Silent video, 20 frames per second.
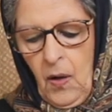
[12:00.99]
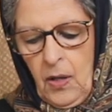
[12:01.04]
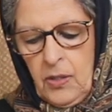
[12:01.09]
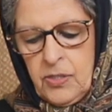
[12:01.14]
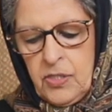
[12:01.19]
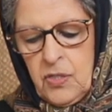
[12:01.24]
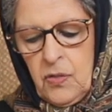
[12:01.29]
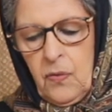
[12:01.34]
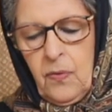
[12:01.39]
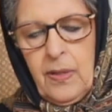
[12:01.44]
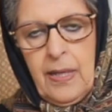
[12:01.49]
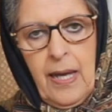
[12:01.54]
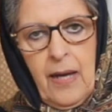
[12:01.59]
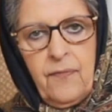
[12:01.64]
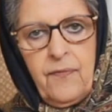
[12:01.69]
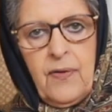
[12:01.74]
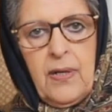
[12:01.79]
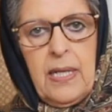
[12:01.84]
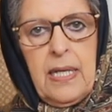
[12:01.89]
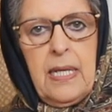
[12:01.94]
also
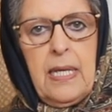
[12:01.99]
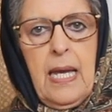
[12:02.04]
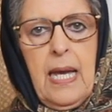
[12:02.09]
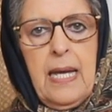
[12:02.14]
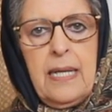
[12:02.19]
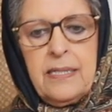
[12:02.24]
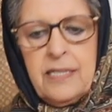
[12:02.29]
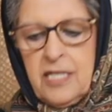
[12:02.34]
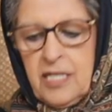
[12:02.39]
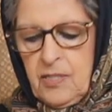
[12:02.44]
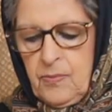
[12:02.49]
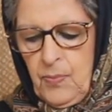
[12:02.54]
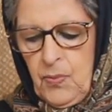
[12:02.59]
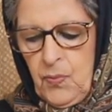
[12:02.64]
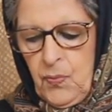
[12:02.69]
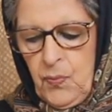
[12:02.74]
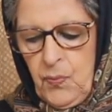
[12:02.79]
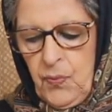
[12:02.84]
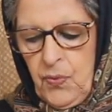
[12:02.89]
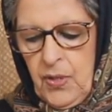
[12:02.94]
lovely and
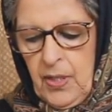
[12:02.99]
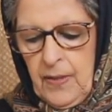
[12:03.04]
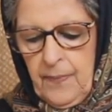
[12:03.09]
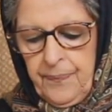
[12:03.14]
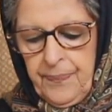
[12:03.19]
smooth.